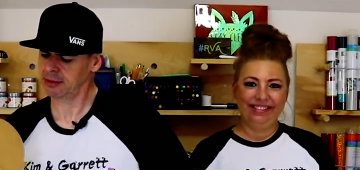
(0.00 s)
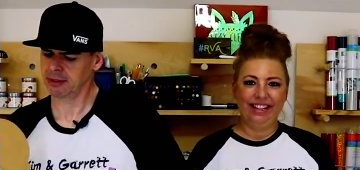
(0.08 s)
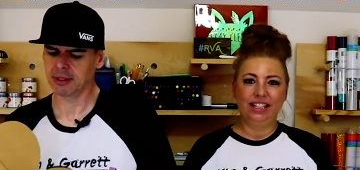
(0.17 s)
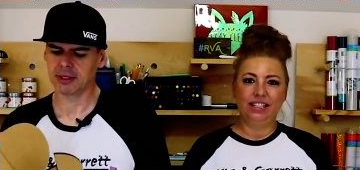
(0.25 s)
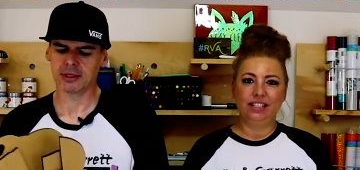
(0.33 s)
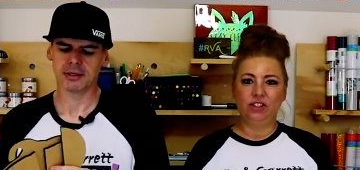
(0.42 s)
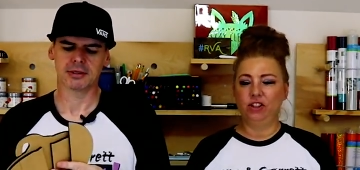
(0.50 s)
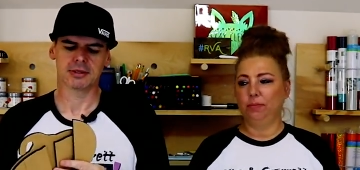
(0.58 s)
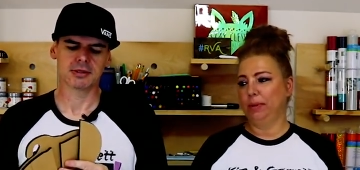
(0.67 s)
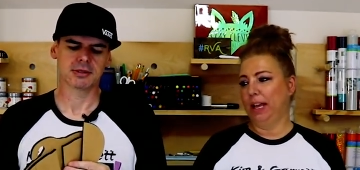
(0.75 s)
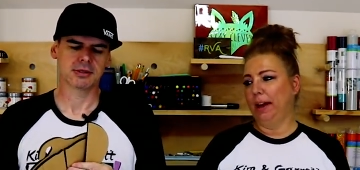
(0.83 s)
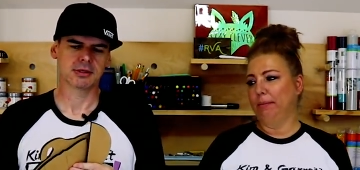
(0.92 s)
Speaker 1: That's a
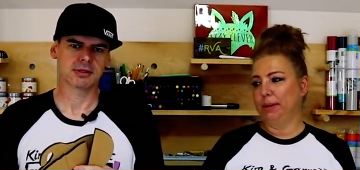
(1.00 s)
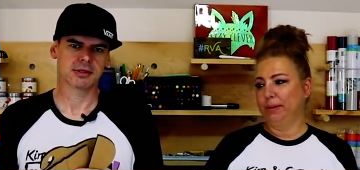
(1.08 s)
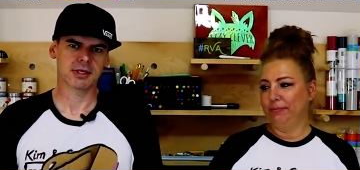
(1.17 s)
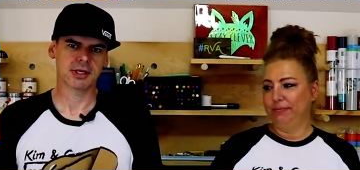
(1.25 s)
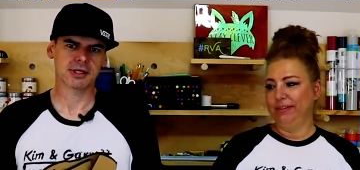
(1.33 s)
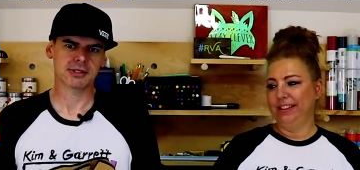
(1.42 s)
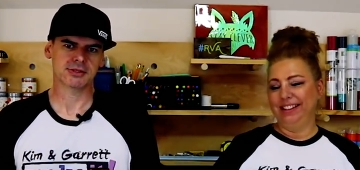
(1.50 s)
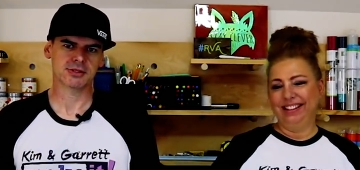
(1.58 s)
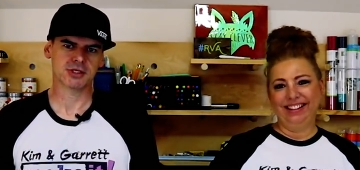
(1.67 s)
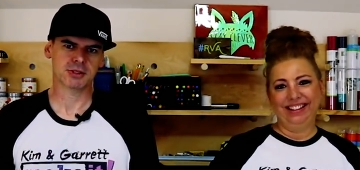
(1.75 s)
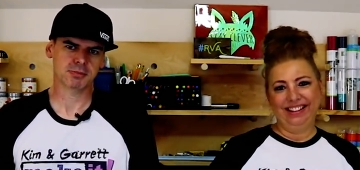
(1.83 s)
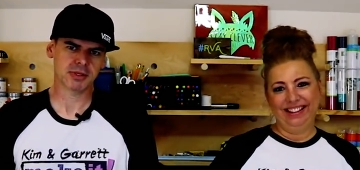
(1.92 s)
shiplap.
Speaker 2: Yeah, that's a
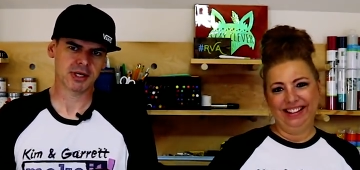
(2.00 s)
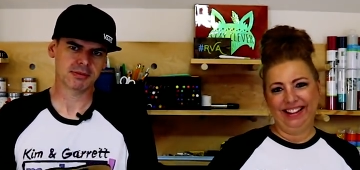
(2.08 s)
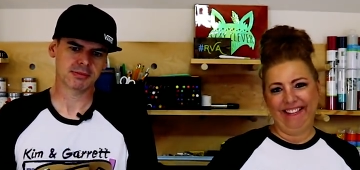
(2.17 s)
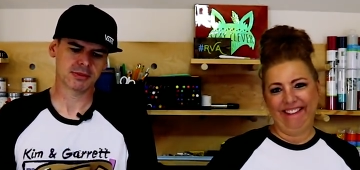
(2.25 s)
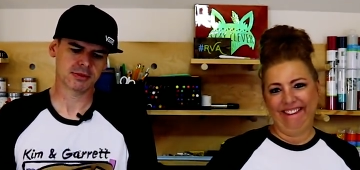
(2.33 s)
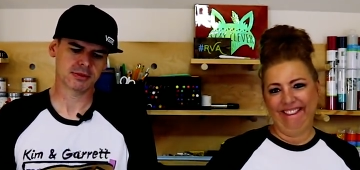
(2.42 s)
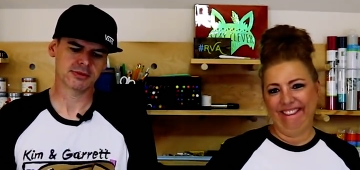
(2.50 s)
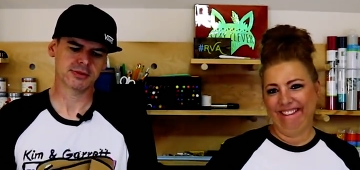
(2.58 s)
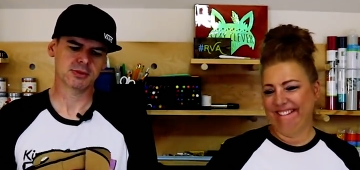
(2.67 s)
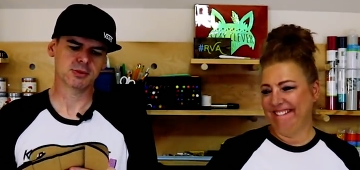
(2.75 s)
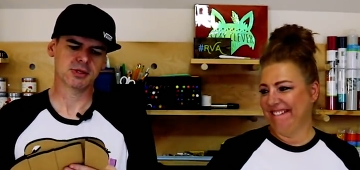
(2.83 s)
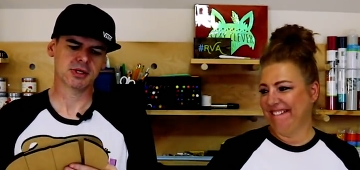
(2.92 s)
shiplap.
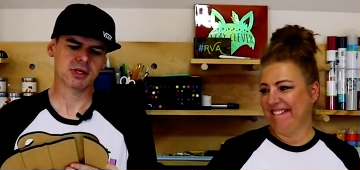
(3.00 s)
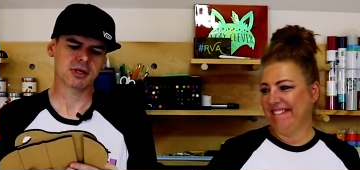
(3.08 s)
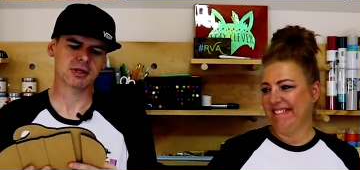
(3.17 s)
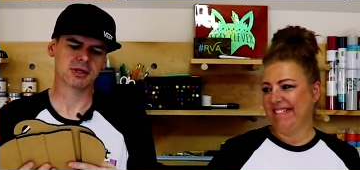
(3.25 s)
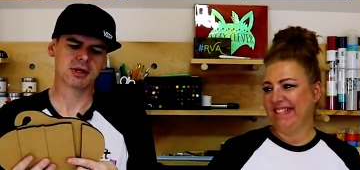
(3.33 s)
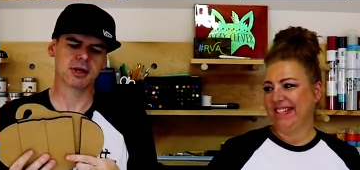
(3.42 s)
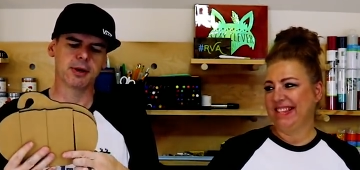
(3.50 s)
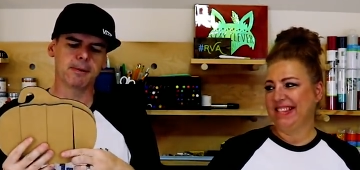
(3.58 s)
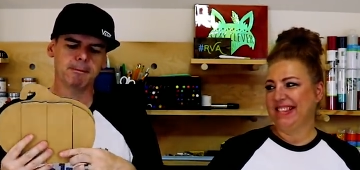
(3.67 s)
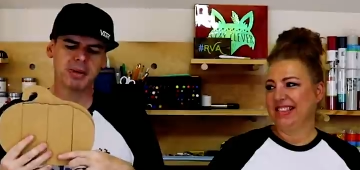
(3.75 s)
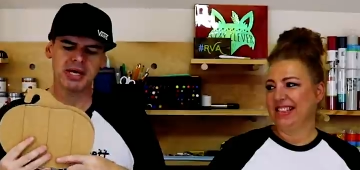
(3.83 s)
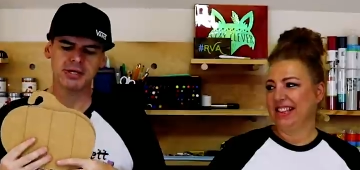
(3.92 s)
So we're gonna
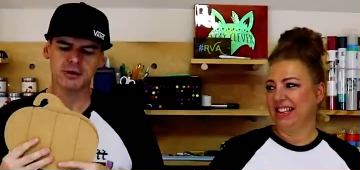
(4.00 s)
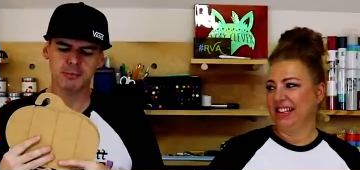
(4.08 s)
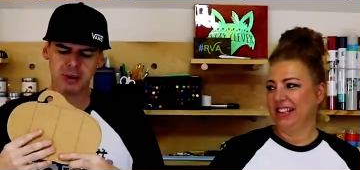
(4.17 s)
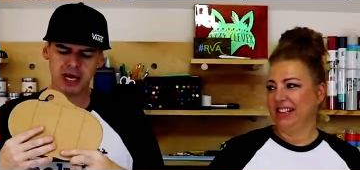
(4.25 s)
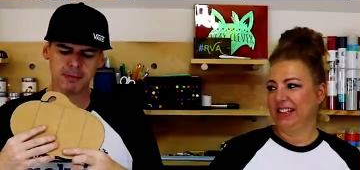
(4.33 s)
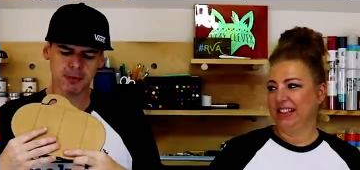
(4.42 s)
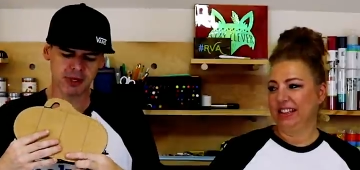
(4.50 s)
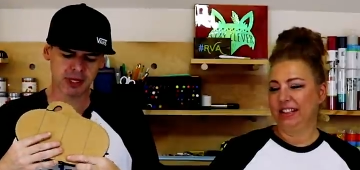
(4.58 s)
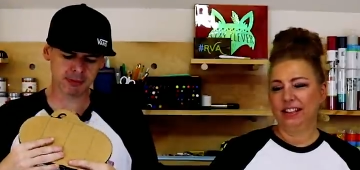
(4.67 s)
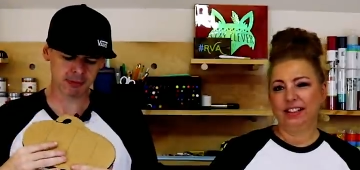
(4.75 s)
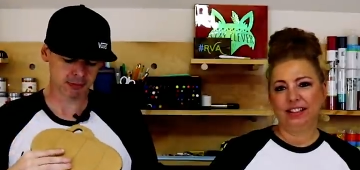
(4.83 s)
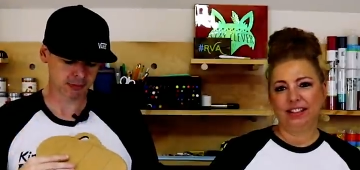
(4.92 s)
paint or paper
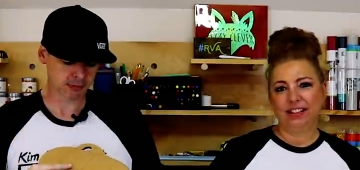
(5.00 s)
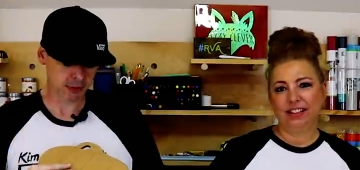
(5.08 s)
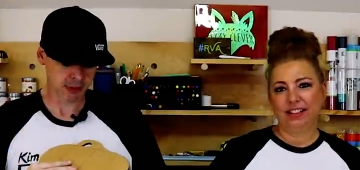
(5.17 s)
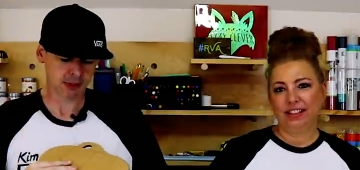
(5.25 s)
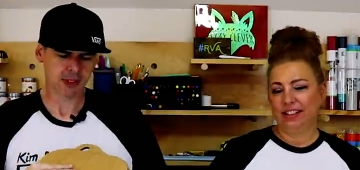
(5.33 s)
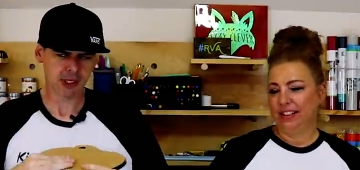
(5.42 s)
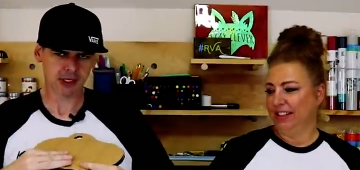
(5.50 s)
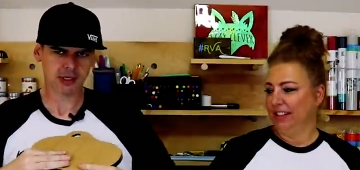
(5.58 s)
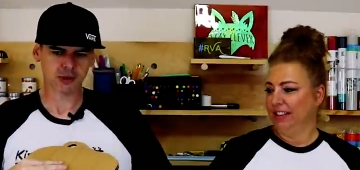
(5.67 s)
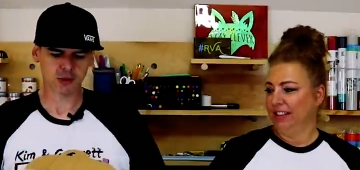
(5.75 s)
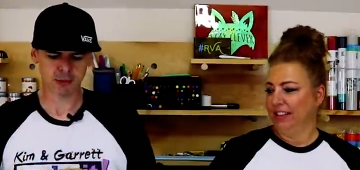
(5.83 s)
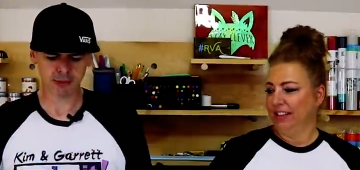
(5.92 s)
them and then glue